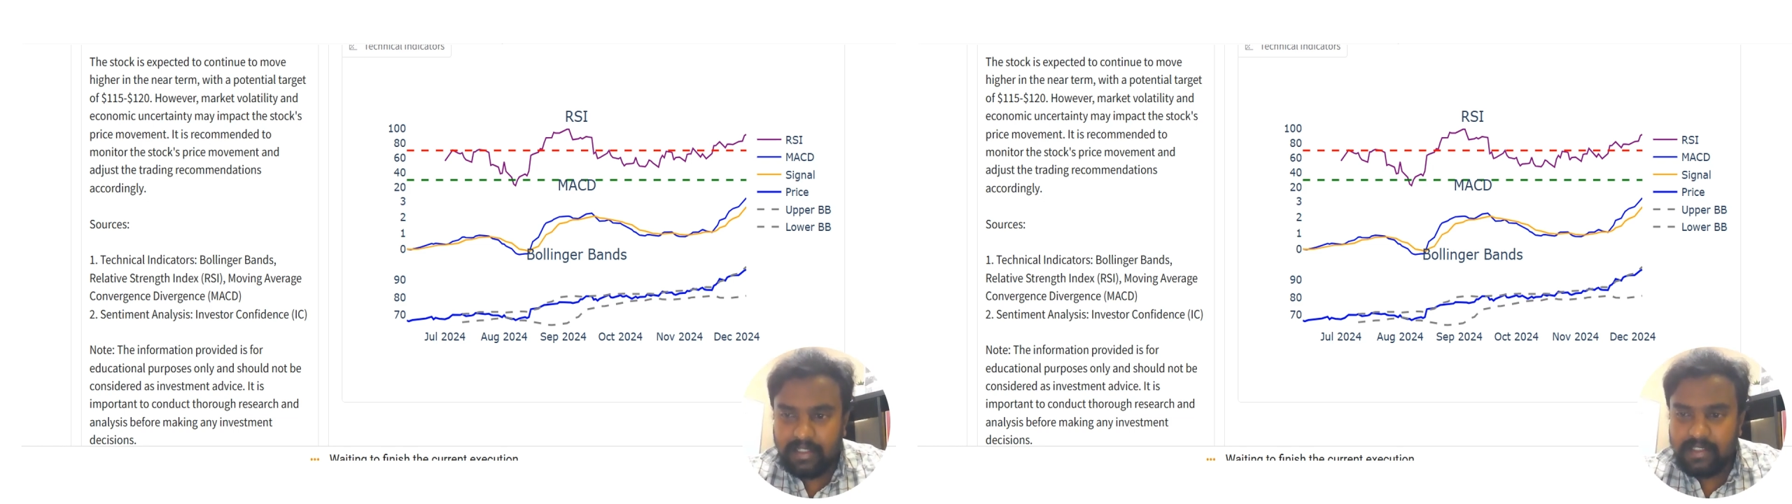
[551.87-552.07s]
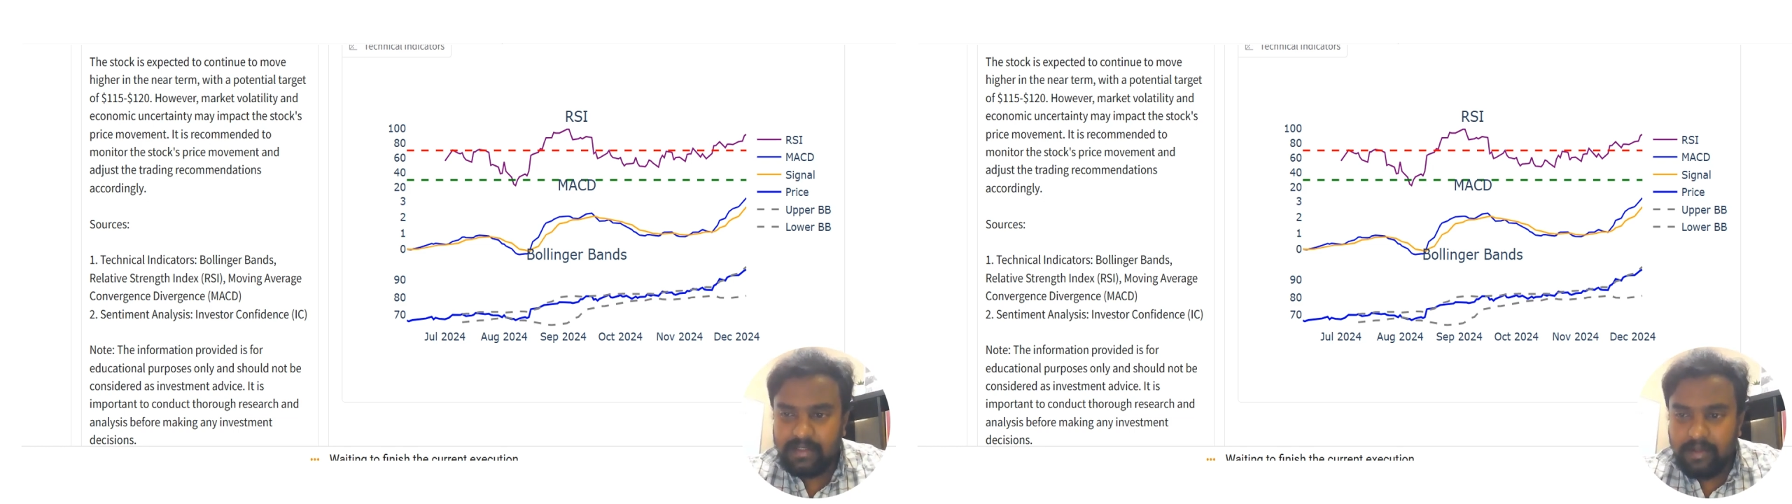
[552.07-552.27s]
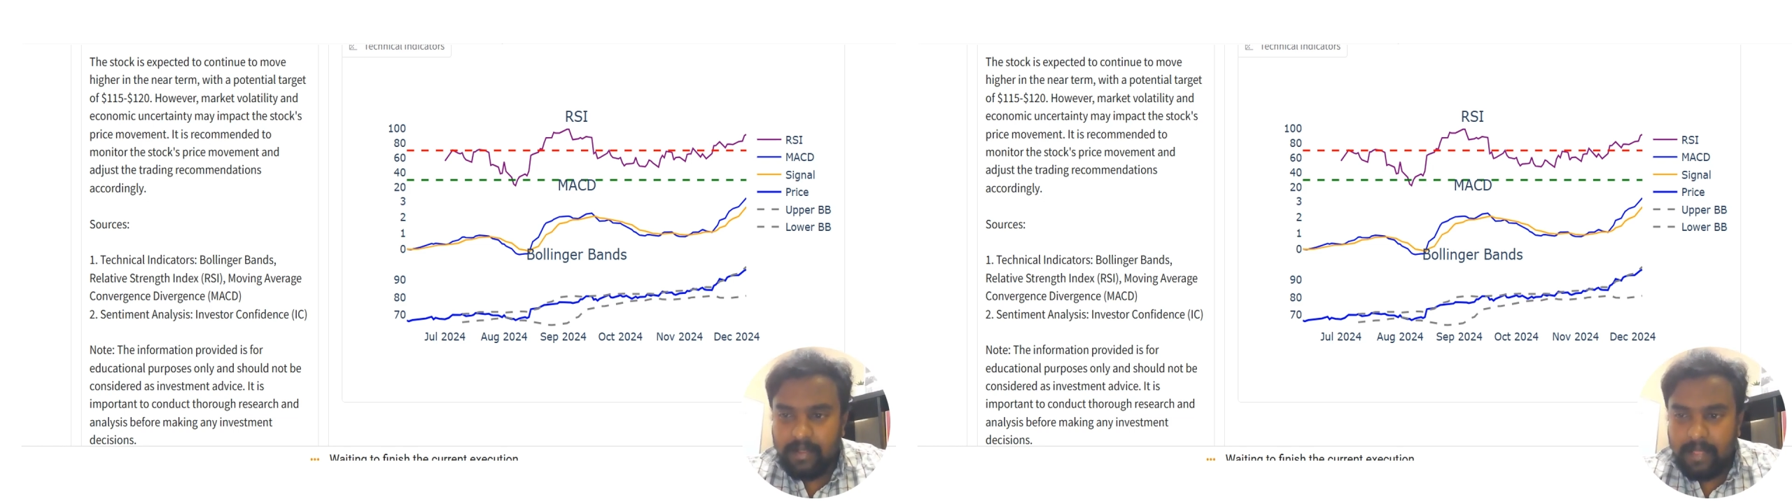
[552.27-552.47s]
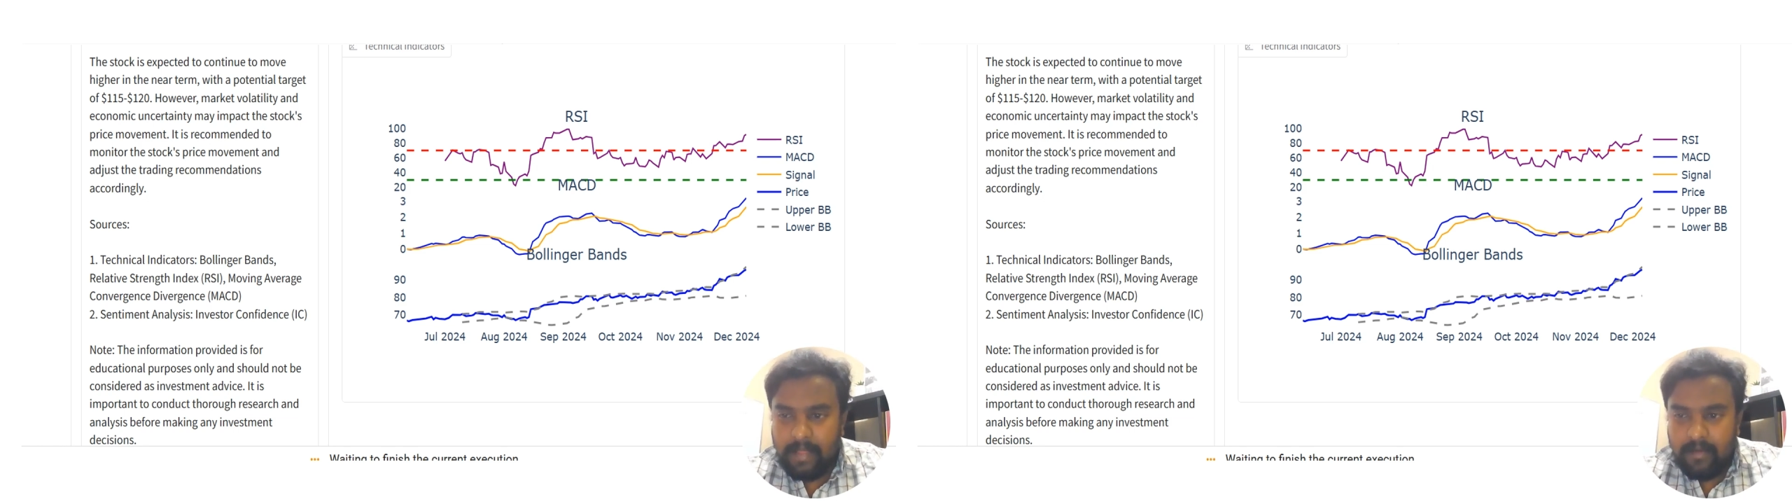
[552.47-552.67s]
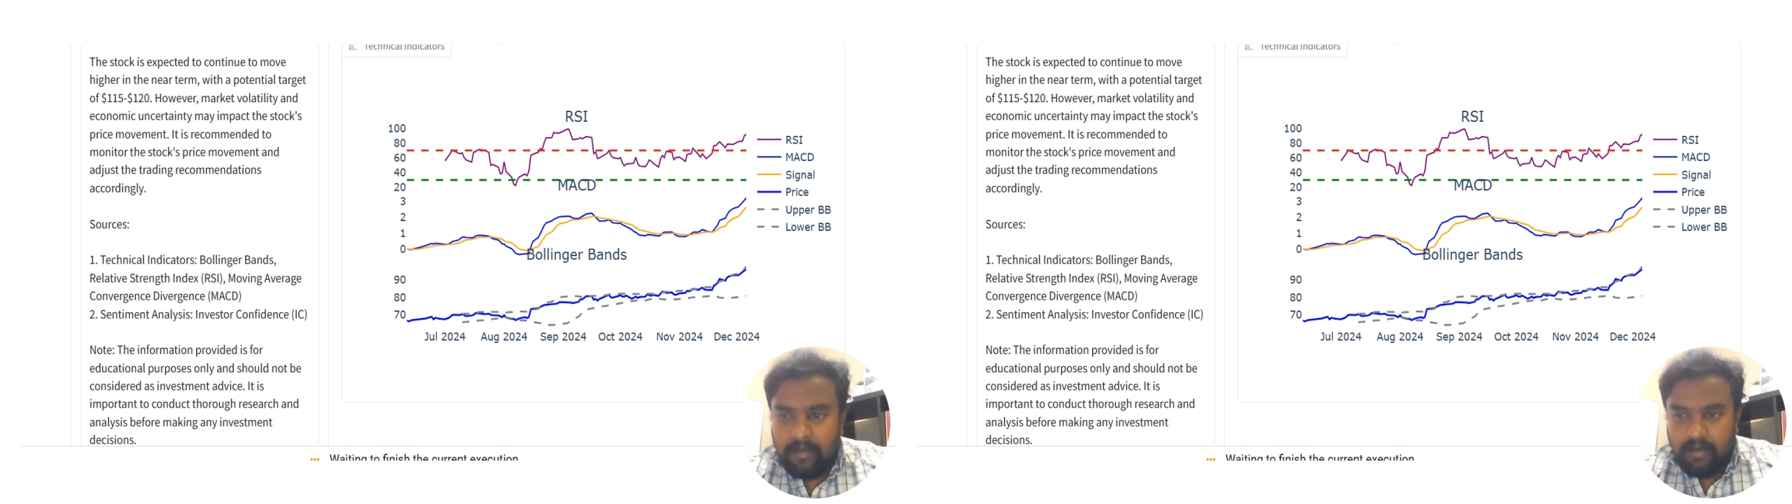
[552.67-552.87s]
this.
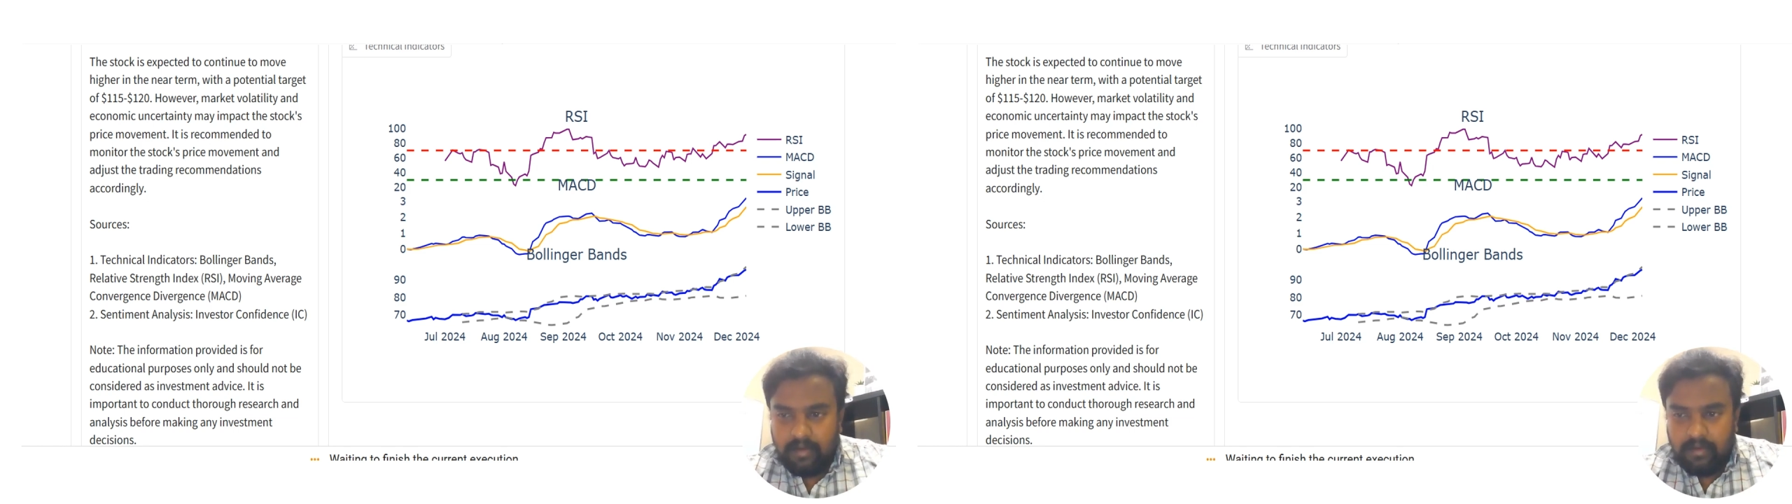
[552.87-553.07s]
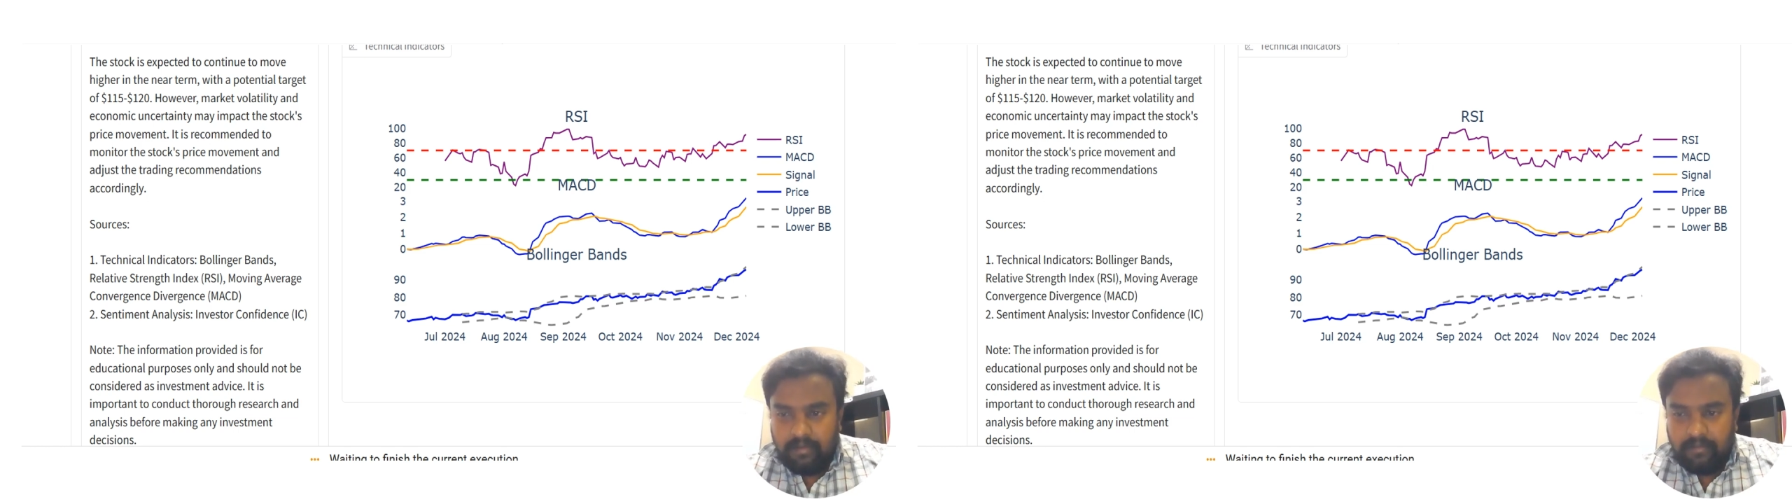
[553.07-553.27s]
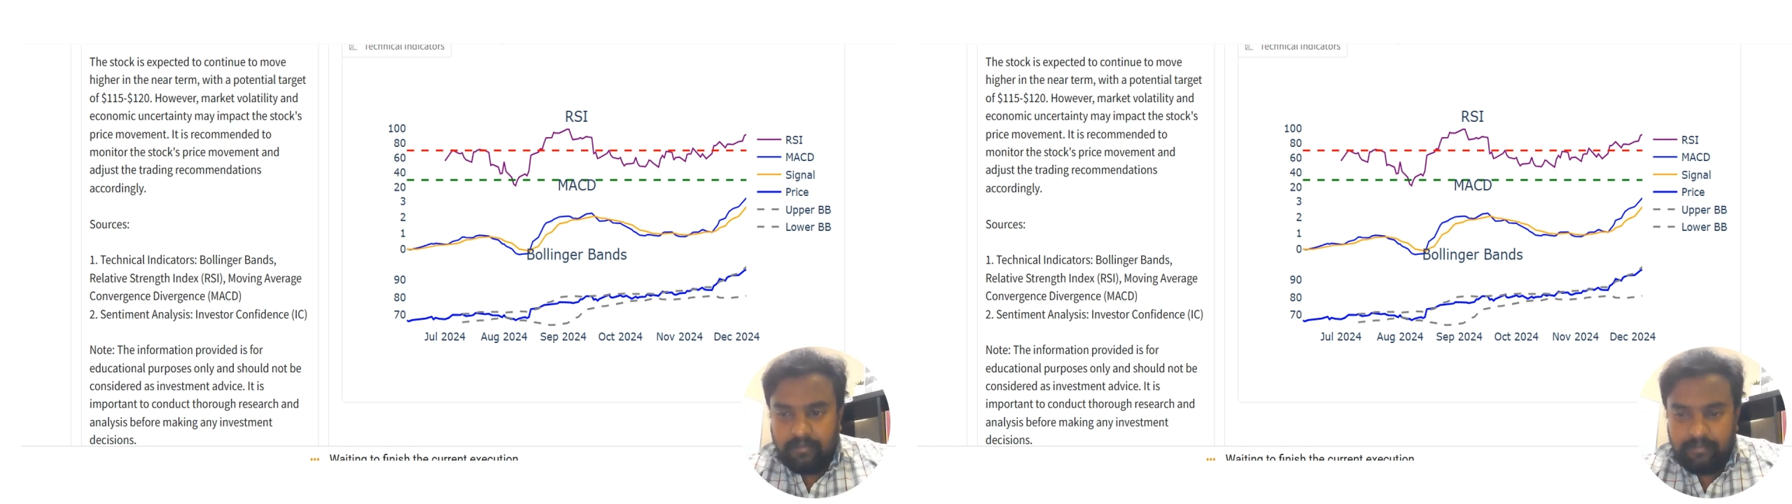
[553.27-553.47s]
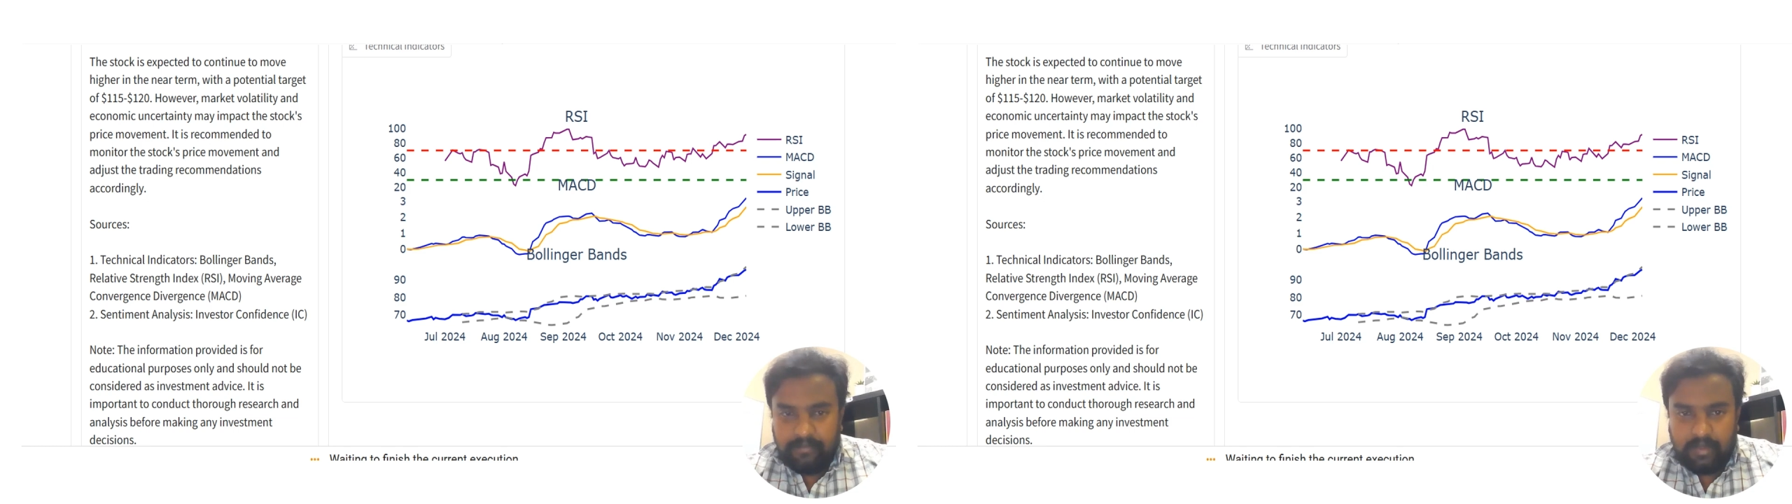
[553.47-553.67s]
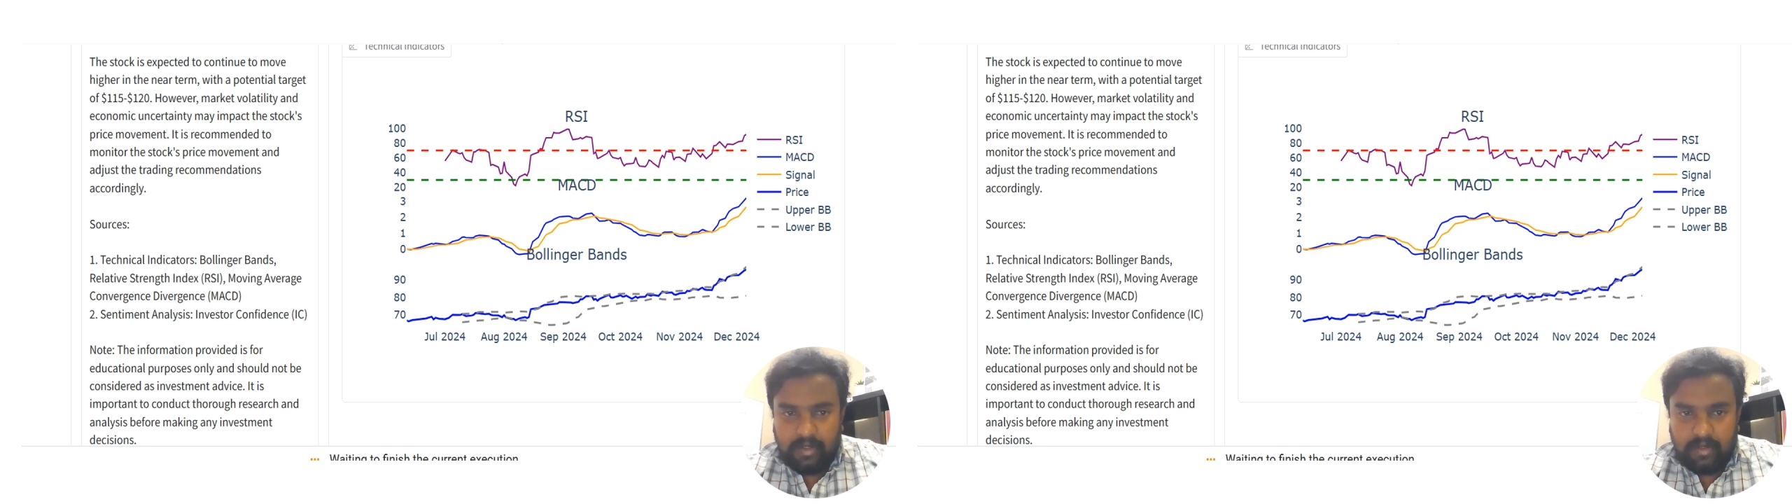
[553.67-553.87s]

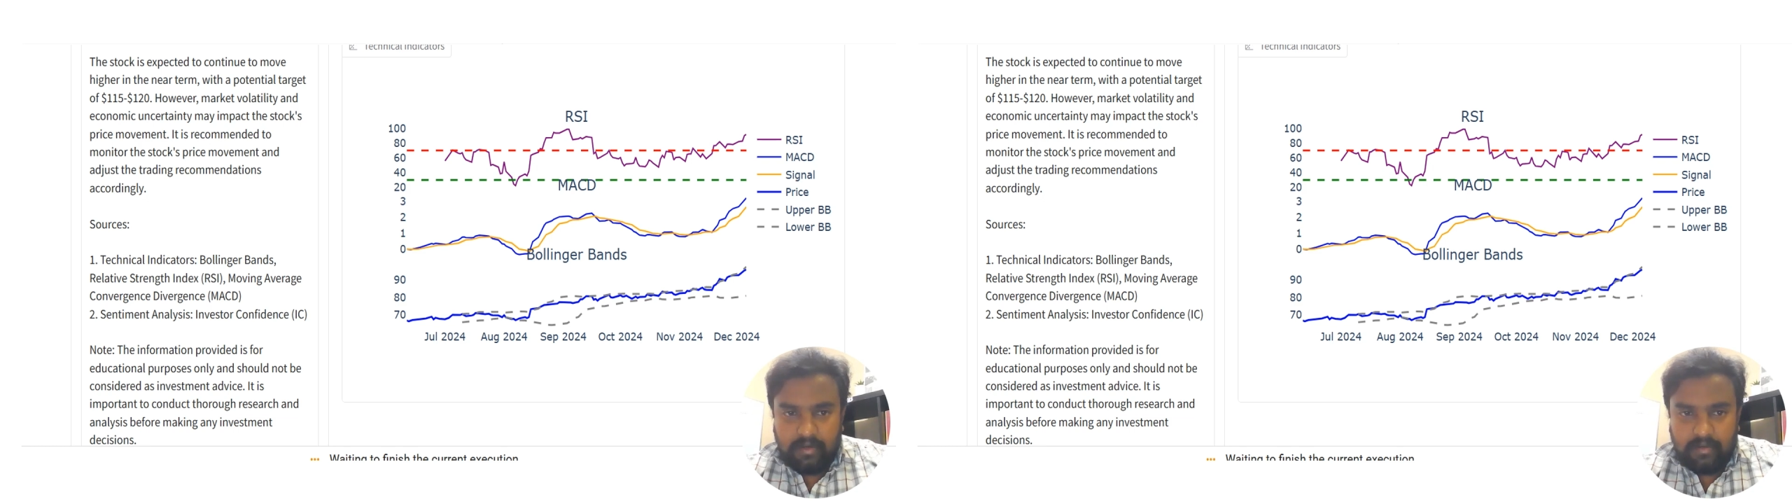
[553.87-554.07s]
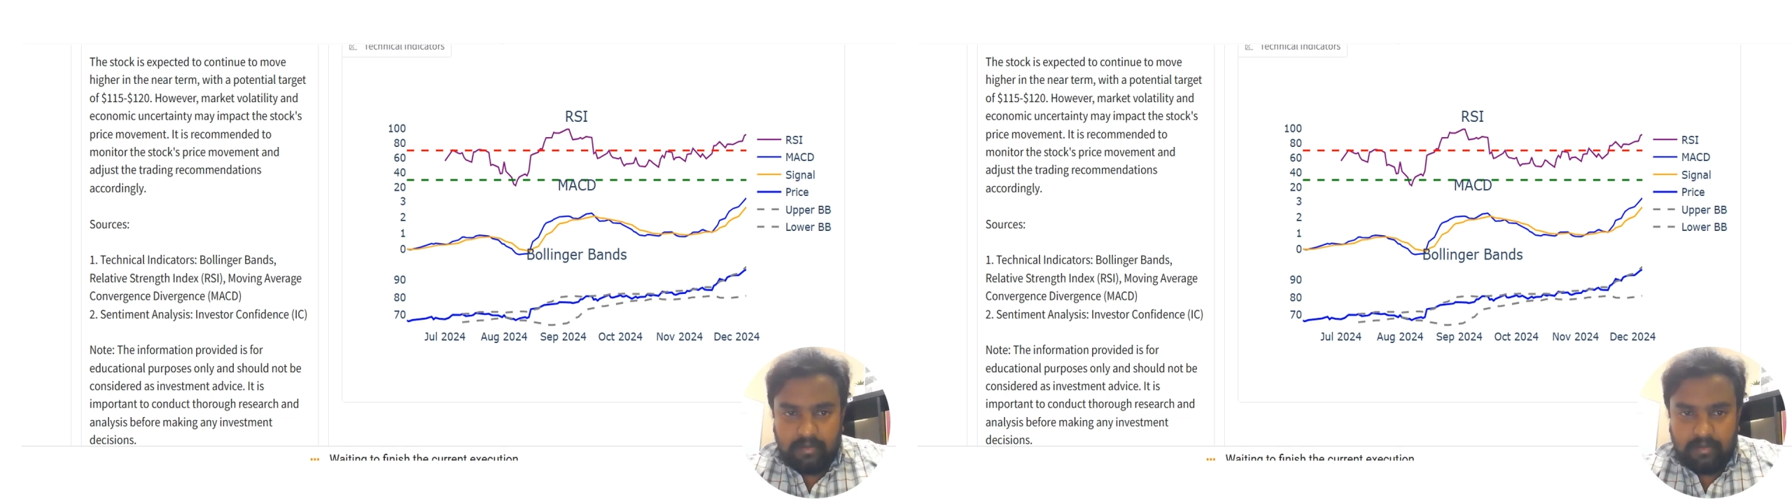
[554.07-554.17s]
Uh,